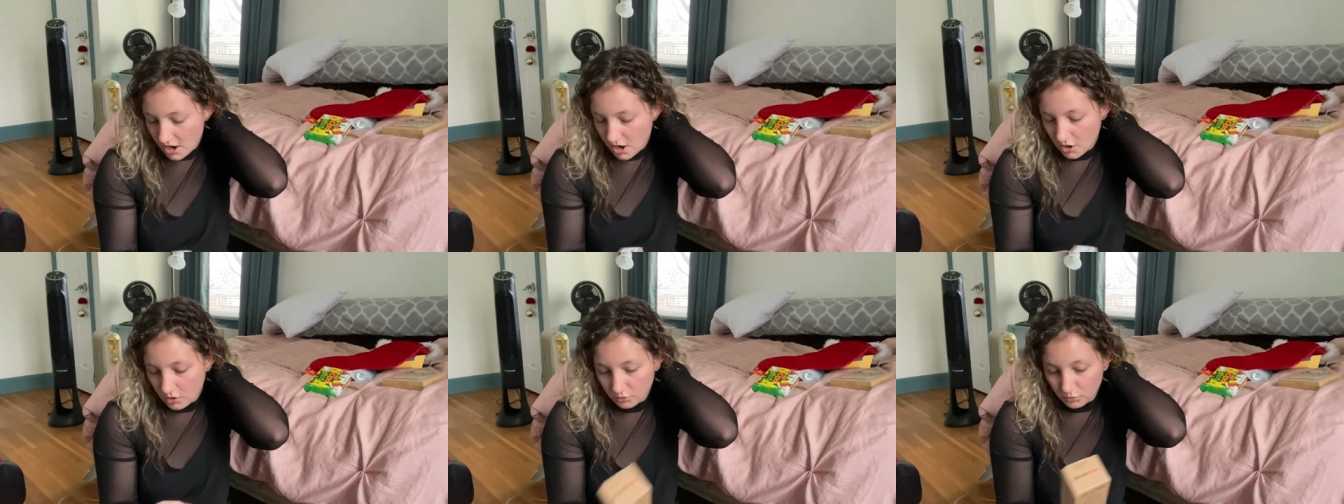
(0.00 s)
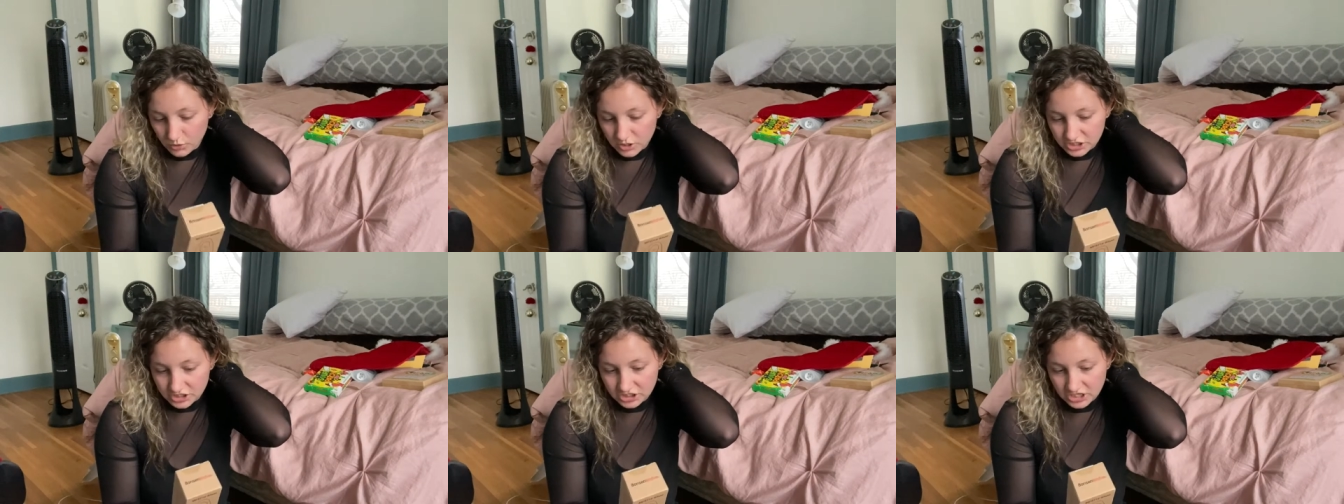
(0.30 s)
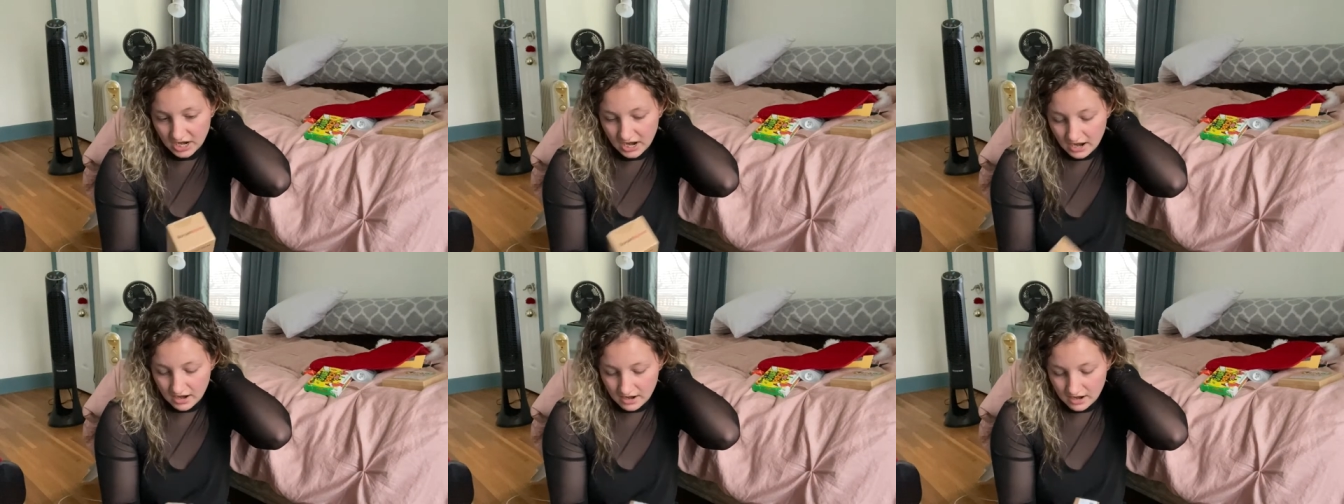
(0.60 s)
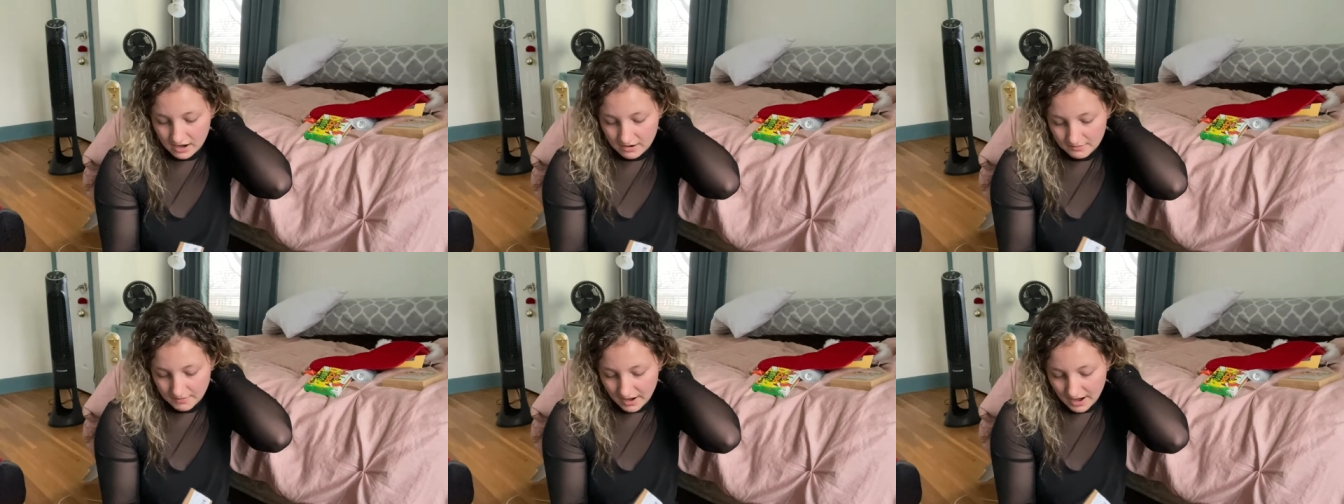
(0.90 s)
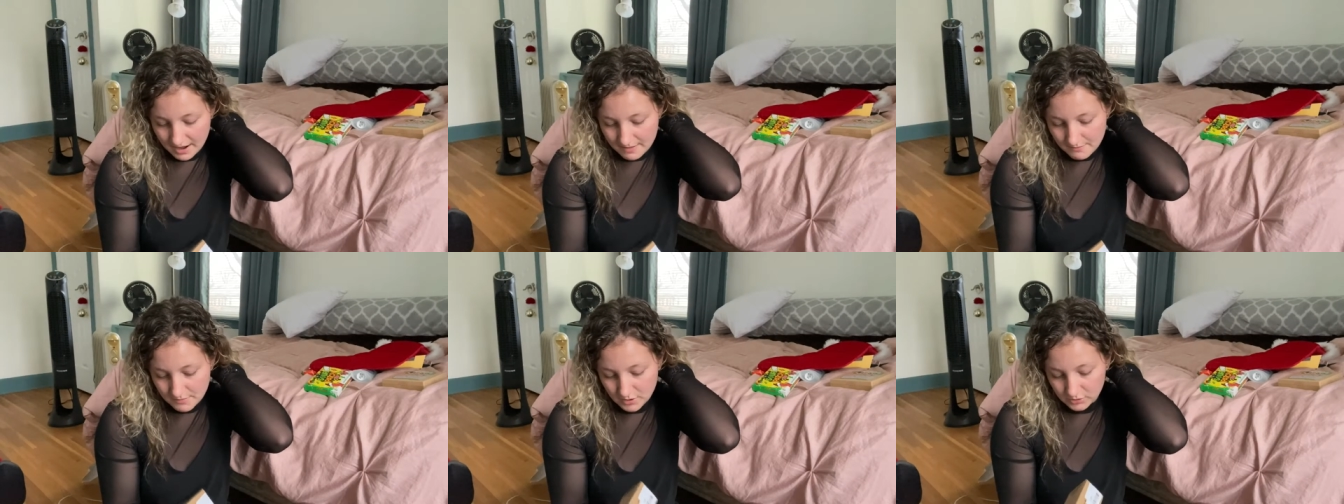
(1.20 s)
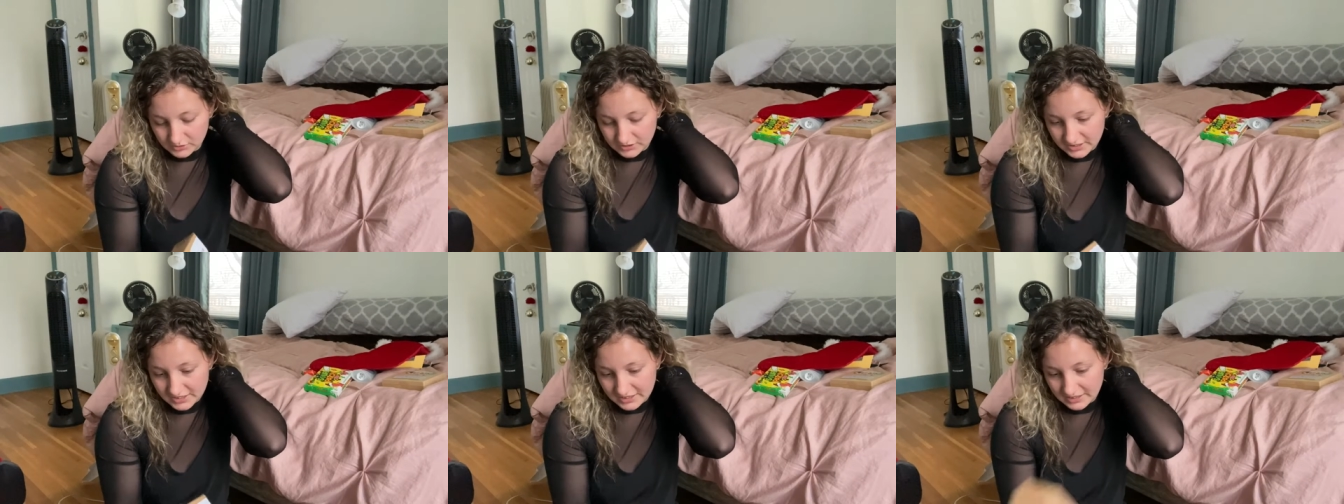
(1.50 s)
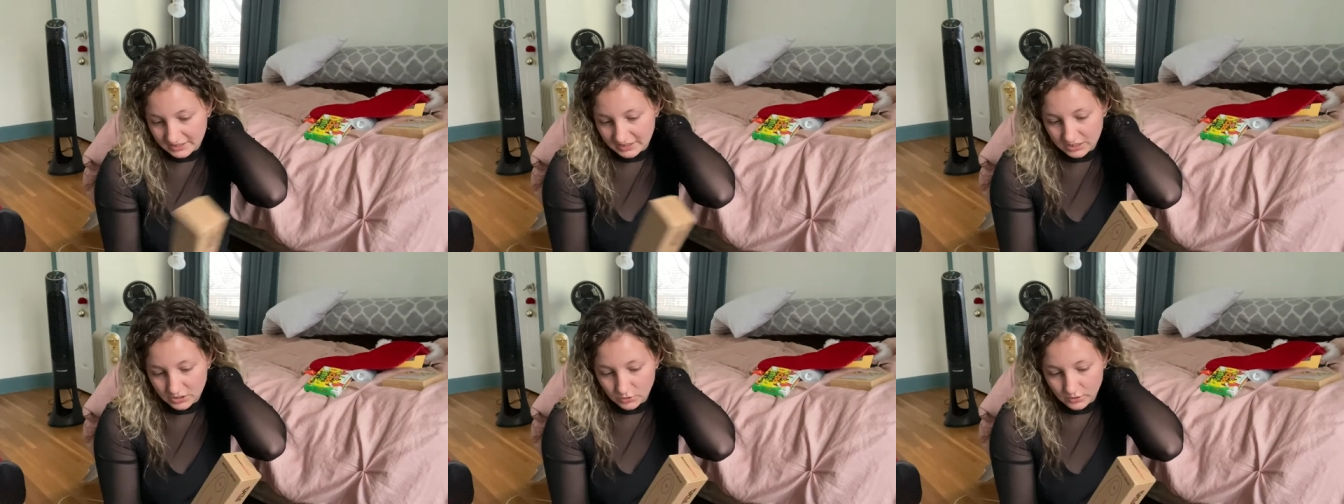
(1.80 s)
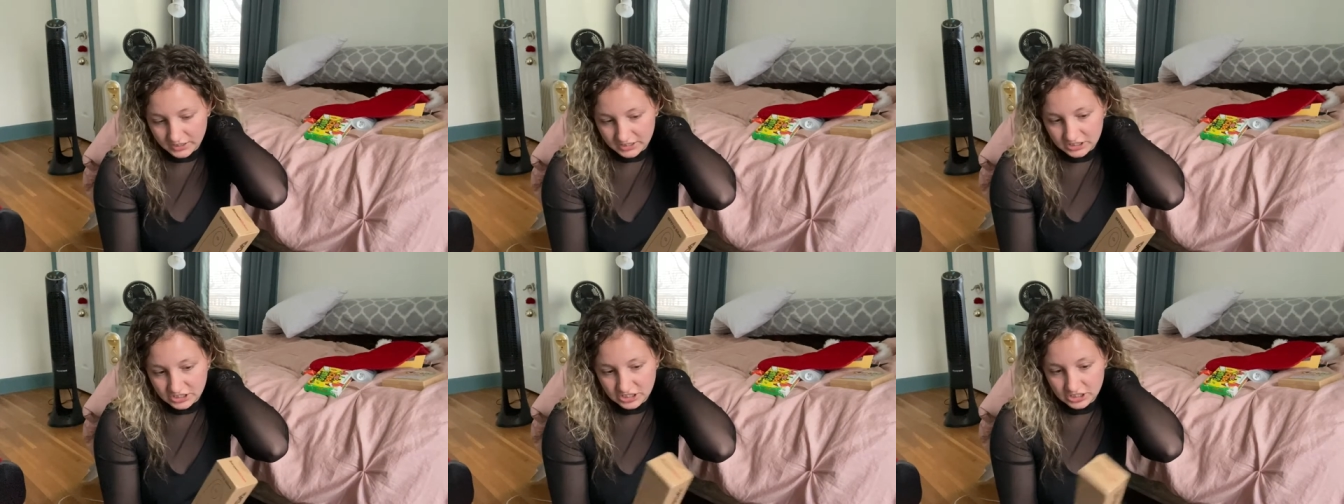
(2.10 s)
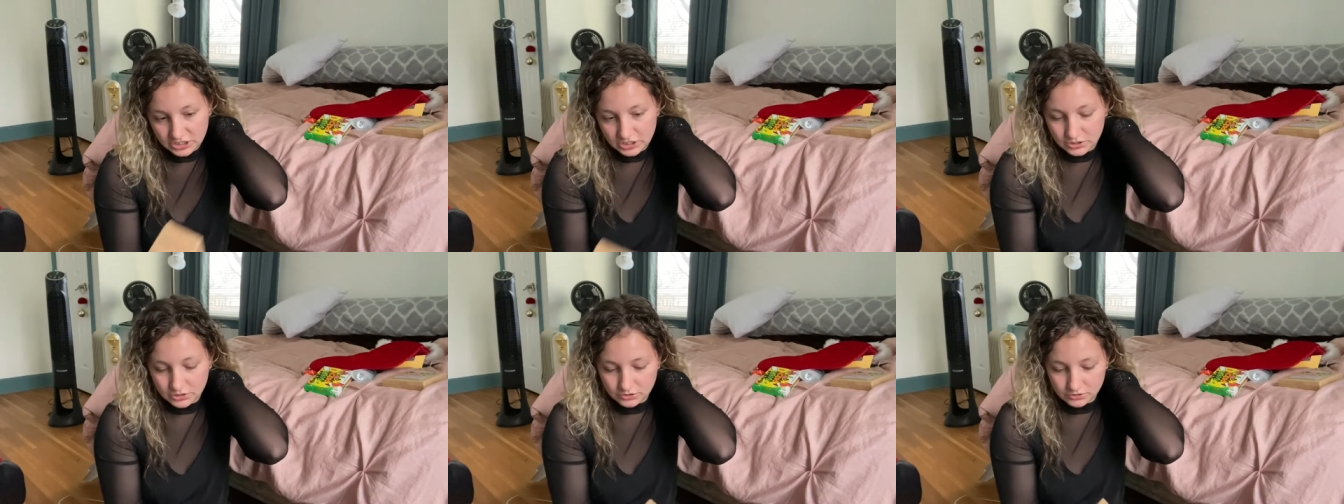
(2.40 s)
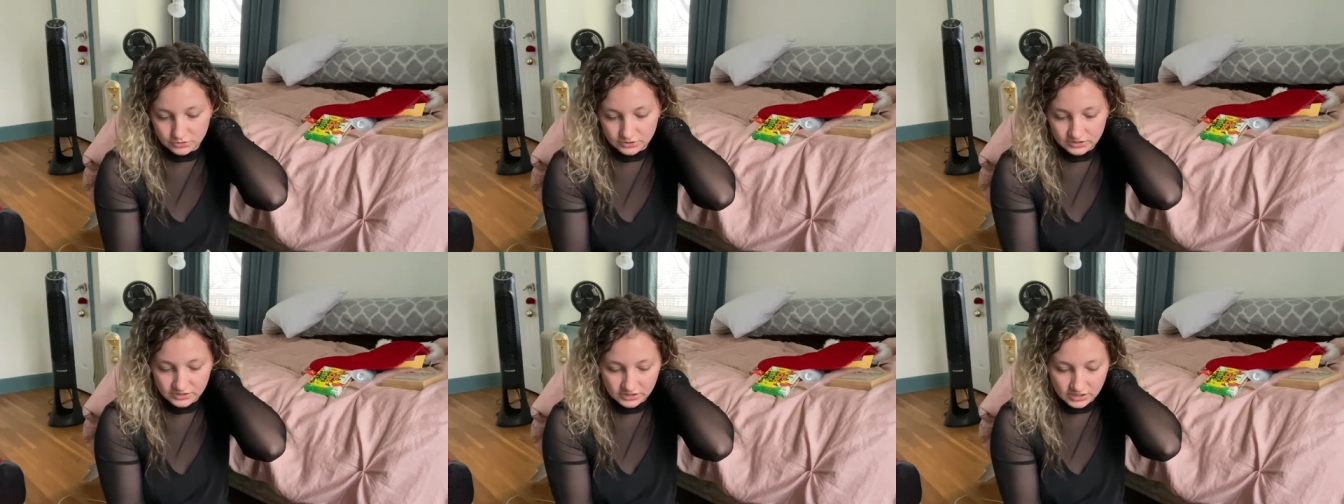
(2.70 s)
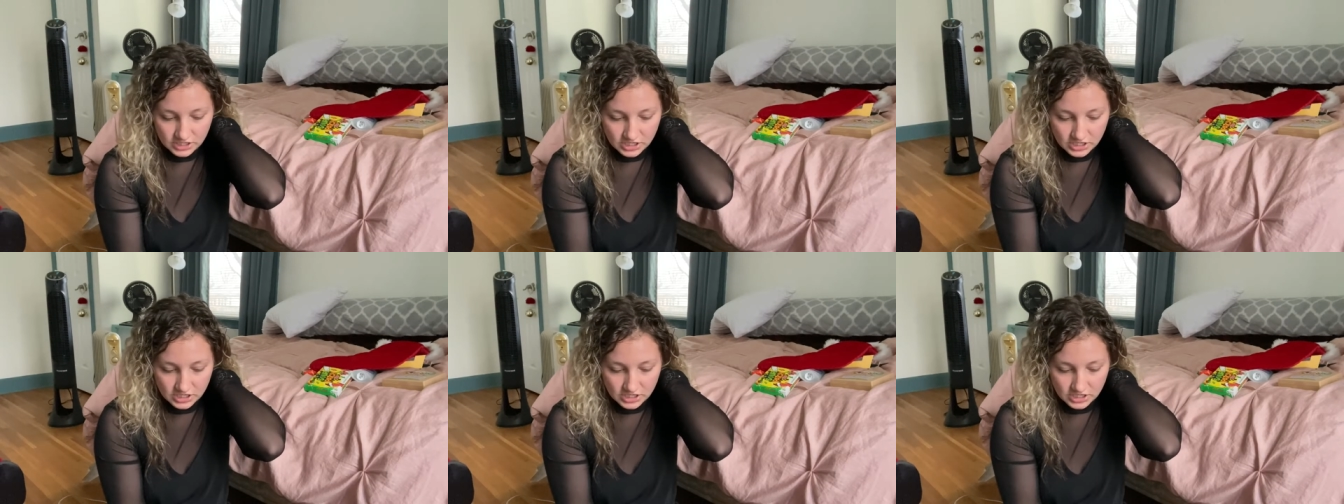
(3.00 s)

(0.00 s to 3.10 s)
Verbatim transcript: which um, I'm most likely going to use